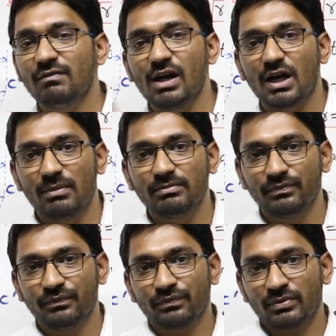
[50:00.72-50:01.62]
will come.
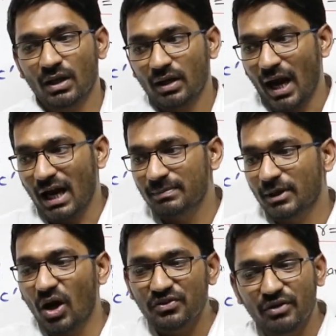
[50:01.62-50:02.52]
And
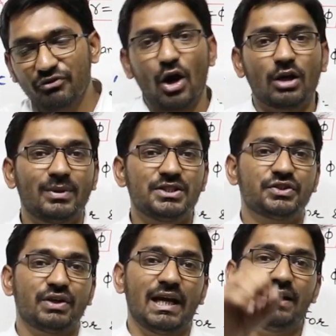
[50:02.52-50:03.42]
because of normal
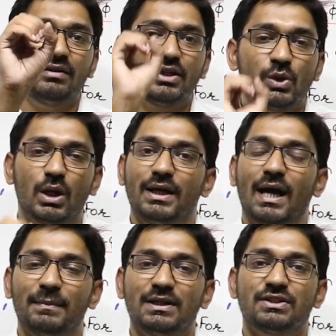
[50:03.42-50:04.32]
strain, your
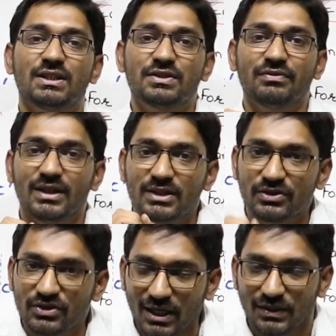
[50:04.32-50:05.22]
dimensions will
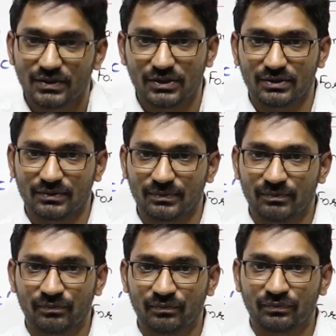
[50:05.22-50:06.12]
change,
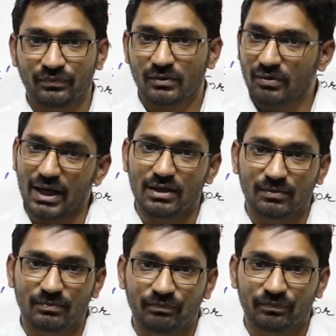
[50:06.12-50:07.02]

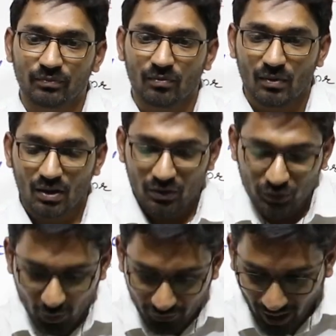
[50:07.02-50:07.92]
right?
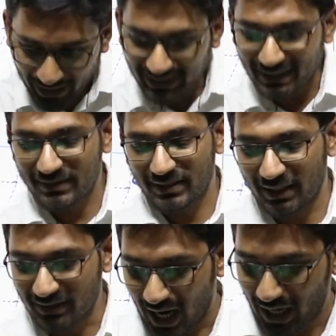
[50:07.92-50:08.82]
So I can
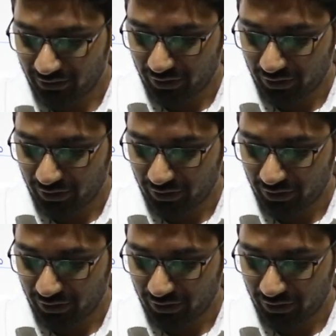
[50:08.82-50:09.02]
say that,